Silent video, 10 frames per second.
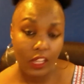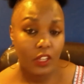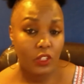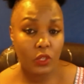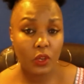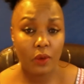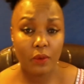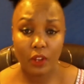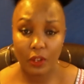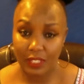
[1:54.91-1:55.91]
So
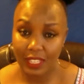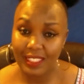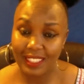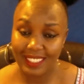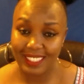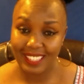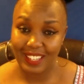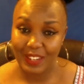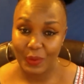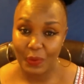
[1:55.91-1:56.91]
consistency,
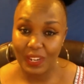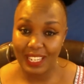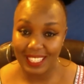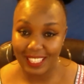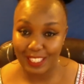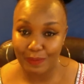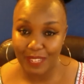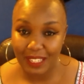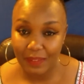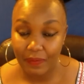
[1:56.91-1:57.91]
what does this
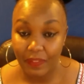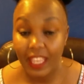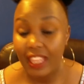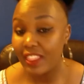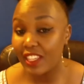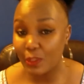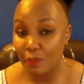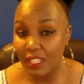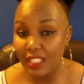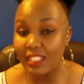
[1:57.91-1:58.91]
mean? This
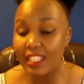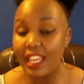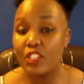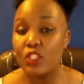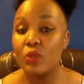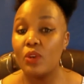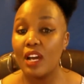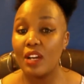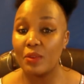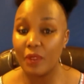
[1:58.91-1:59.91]
means that you
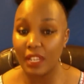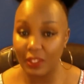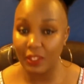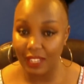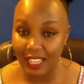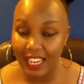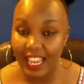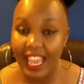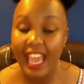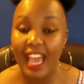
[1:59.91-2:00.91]
are regular
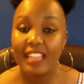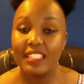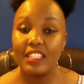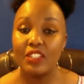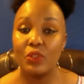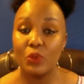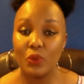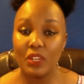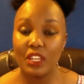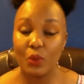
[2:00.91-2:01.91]
at
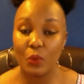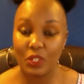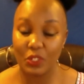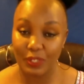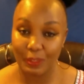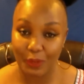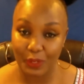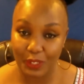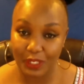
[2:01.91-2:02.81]
doing what you're supposed to